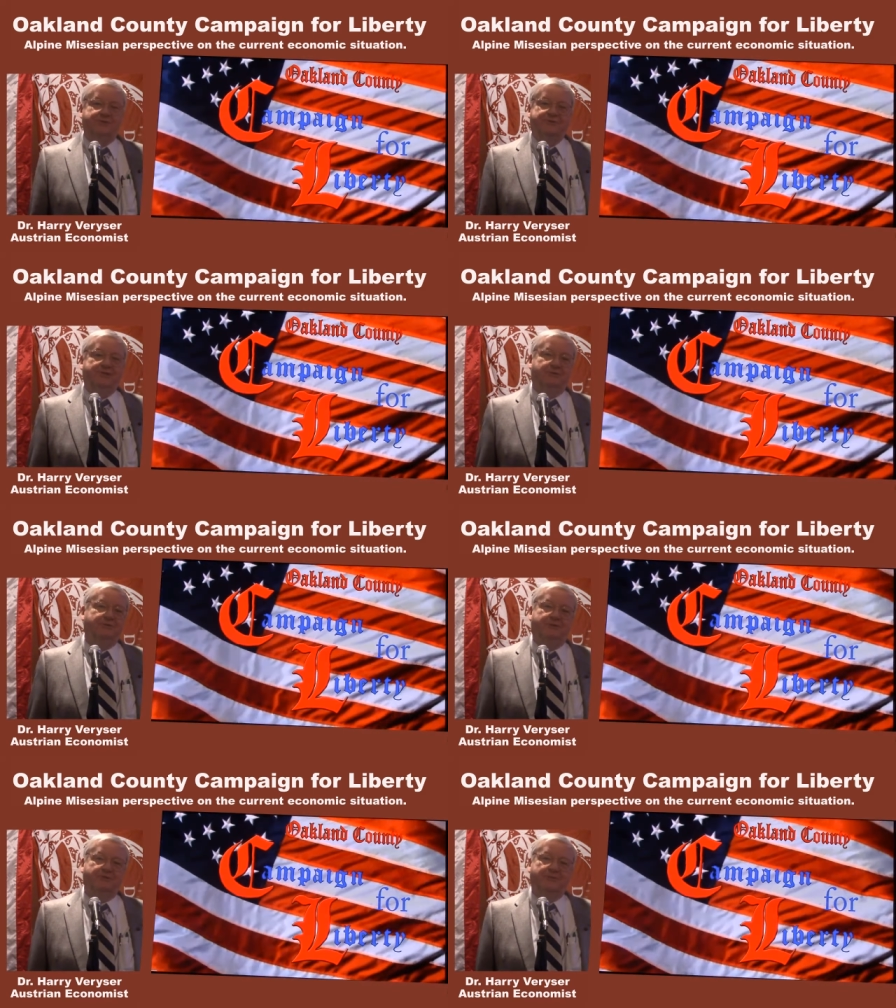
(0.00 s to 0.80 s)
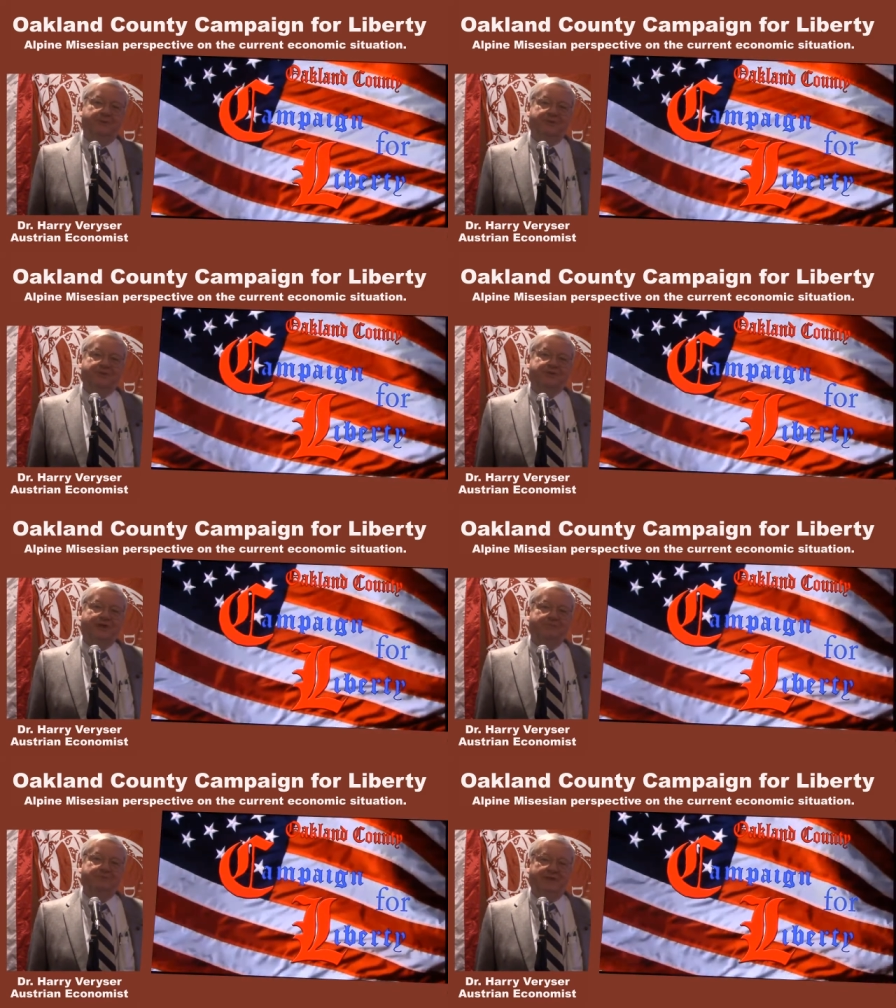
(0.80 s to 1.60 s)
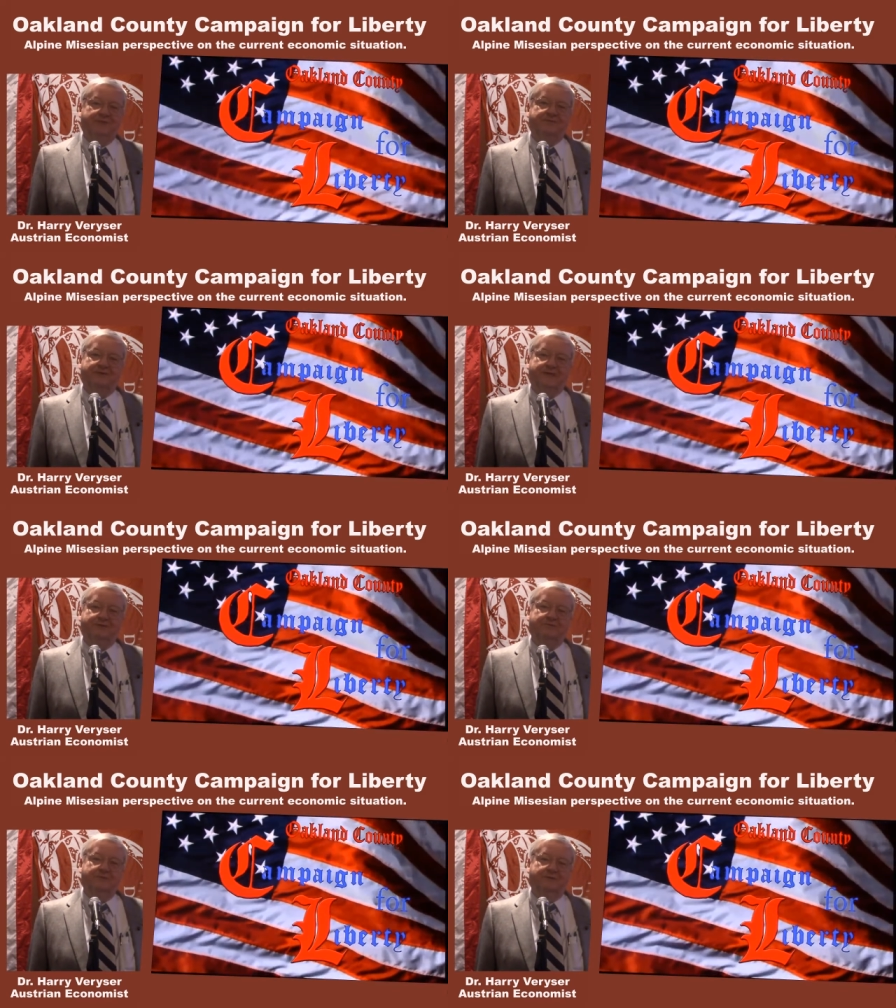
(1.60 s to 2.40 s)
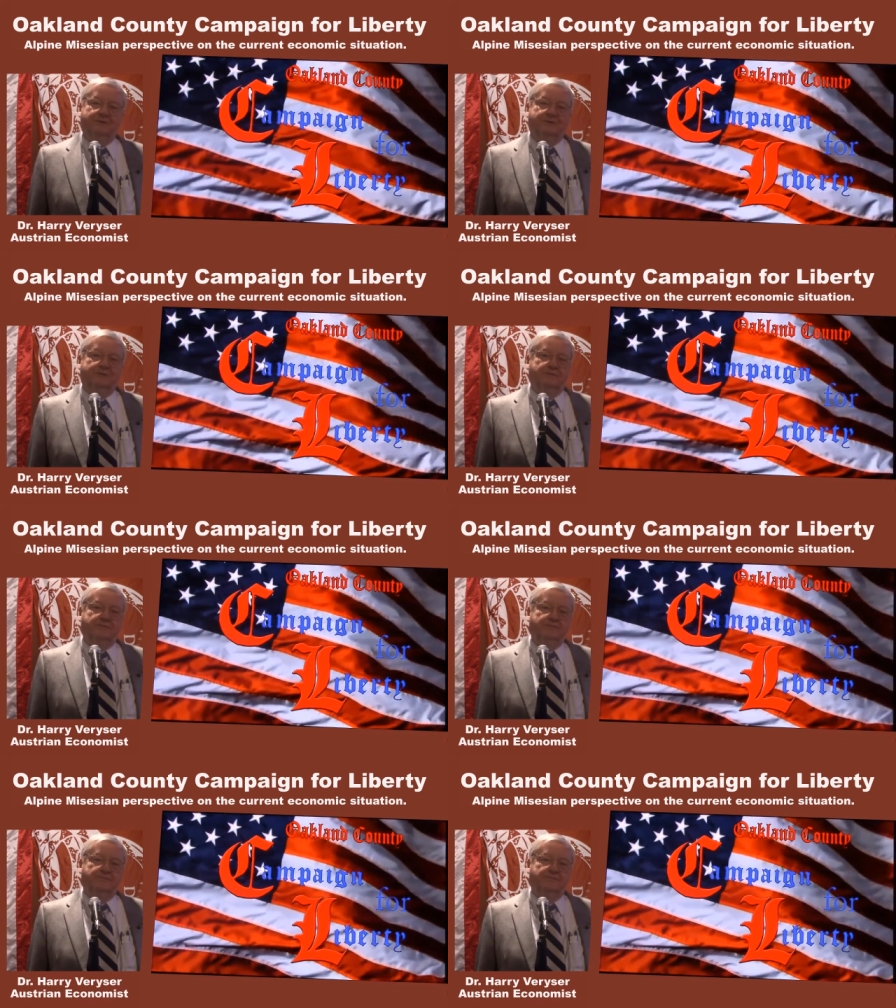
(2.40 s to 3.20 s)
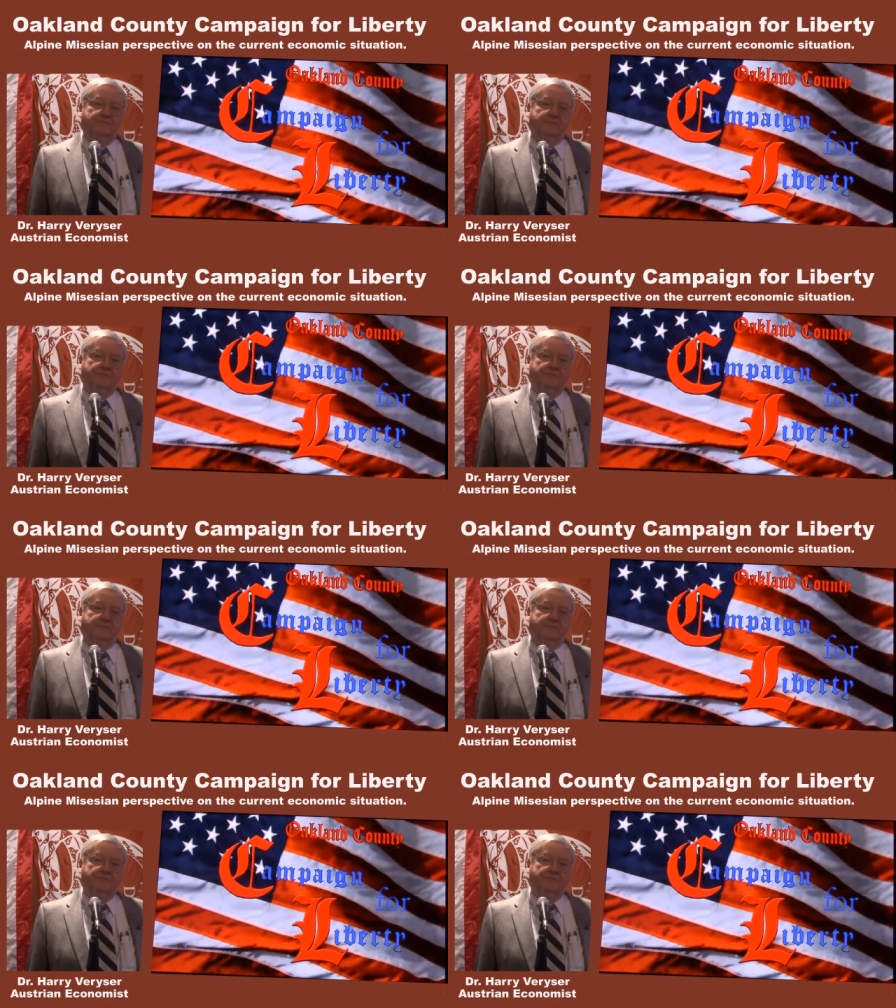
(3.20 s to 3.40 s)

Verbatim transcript: or something to do a better job than they've done. Is this recoverable